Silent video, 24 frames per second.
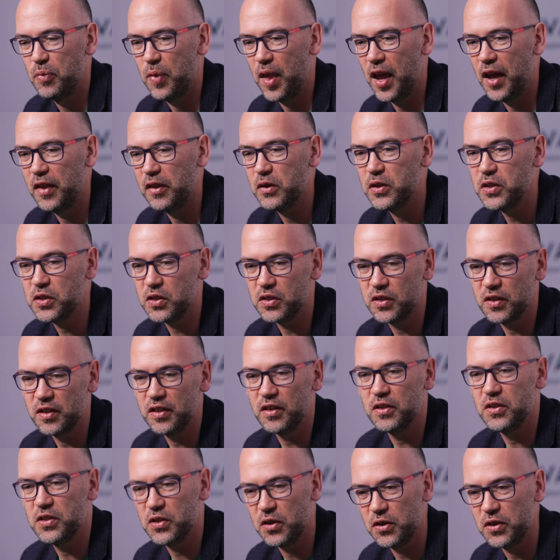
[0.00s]
and there's
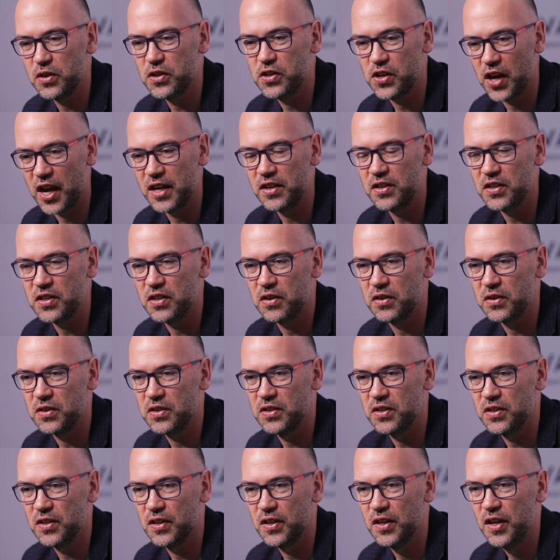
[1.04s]
certain
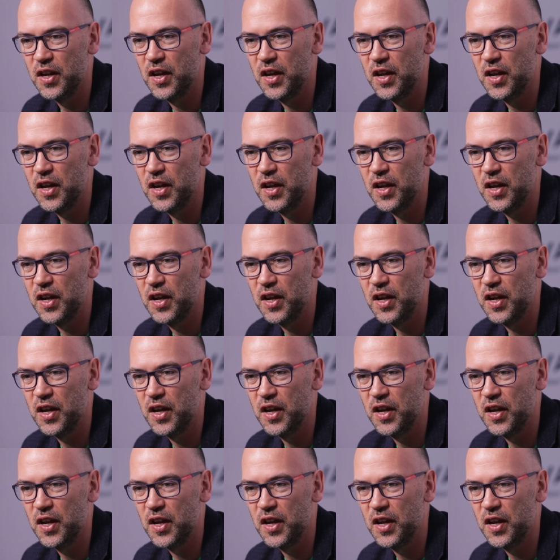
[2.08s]
changes.